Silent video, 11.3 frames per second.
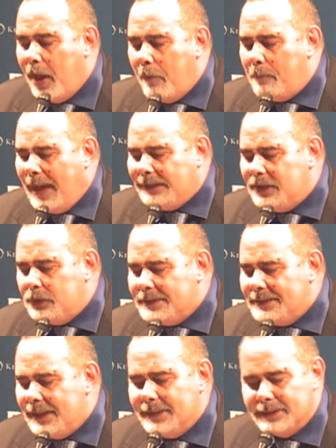But you
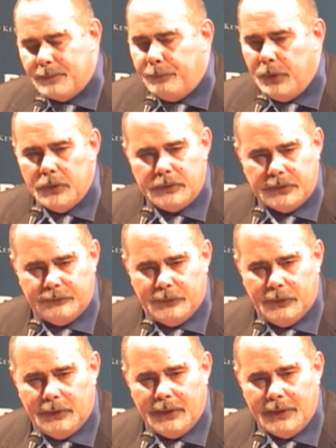see, it's
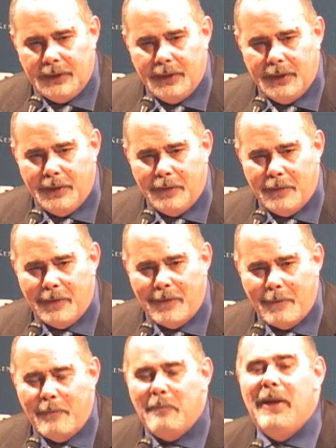beautiful,
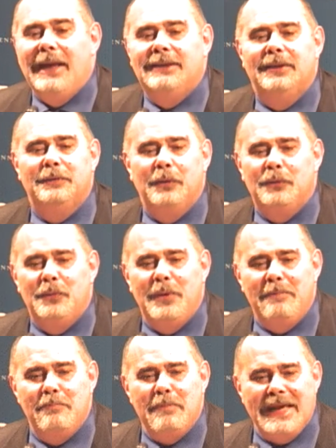but we
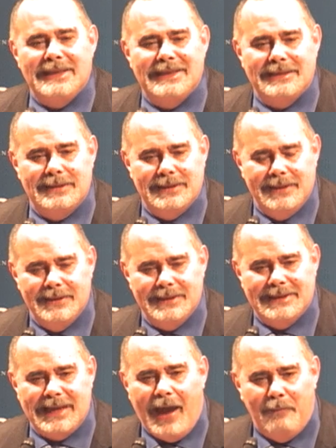miss
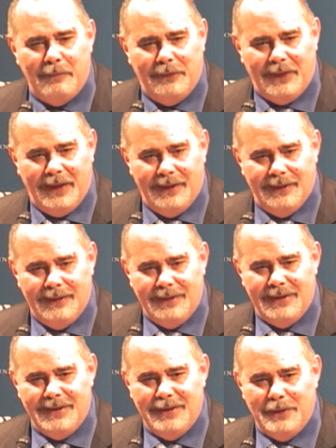something.
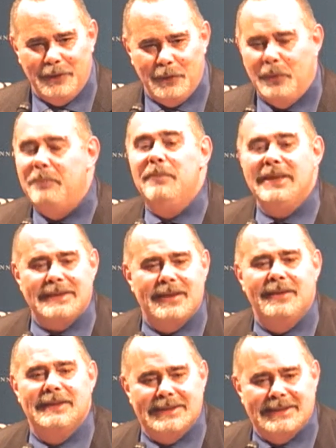We miss
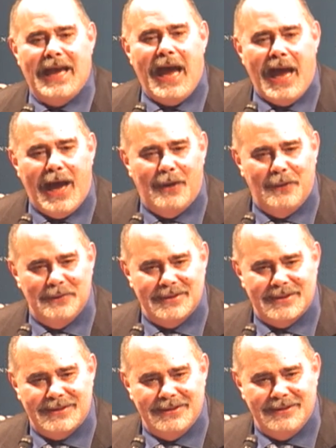the
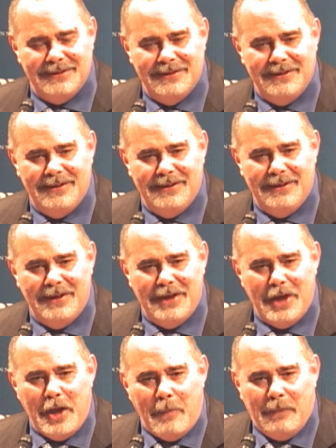sounds.
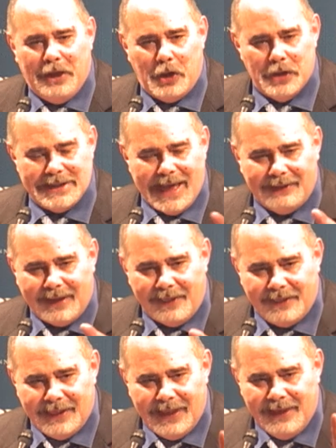Because at a,
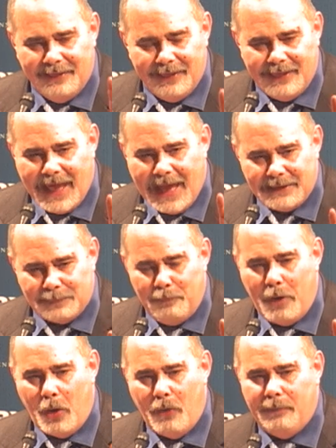in that
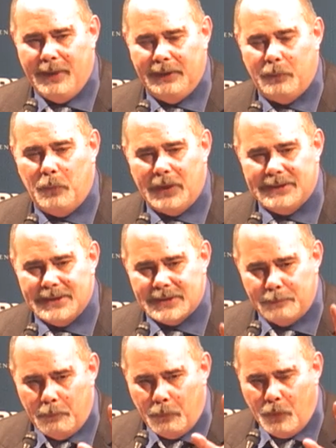moment, what is
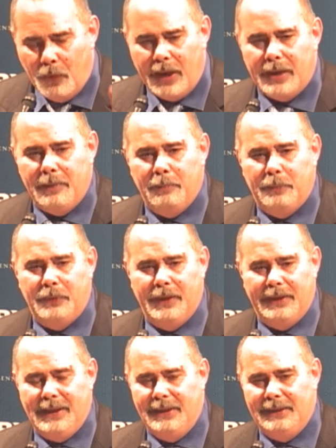more
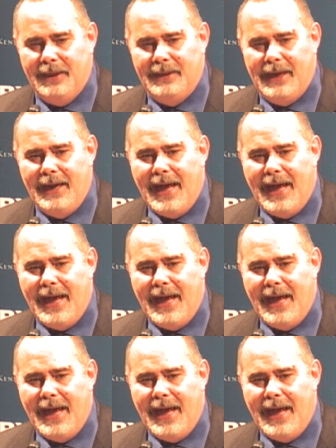important than